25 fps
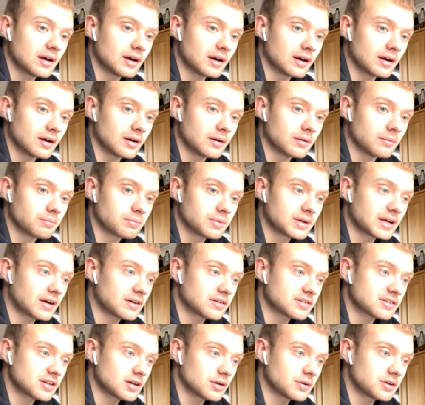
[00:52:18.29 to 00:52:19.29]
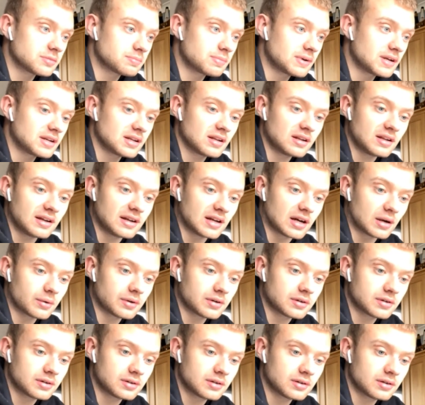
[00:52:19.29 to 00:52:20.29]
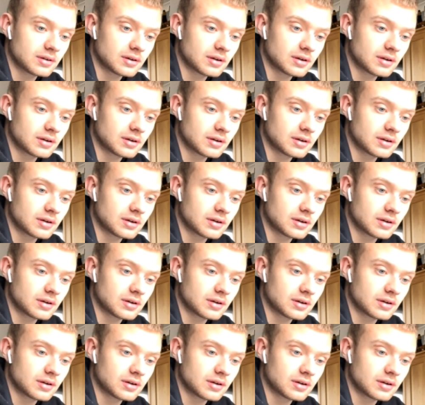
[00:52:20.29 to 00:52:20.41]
But yeah, so it's been nearly an hour.